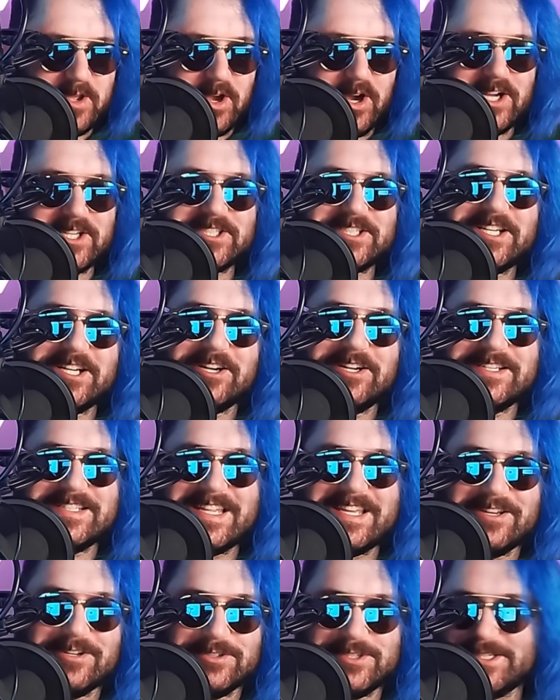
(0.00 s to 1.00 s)
Cautionary
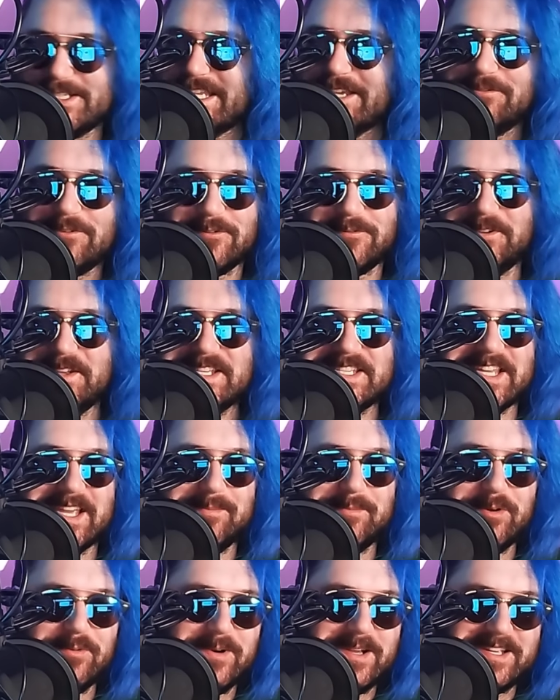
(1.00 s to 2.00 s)
tale, just give your feet time
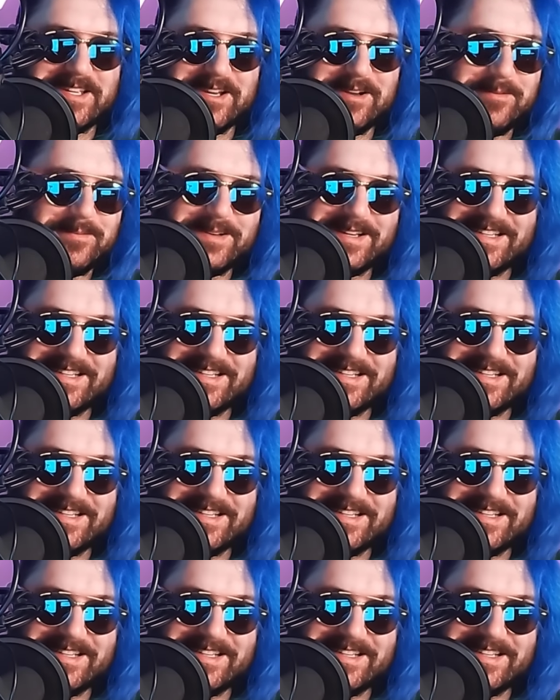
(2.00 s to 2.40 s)
to wake up.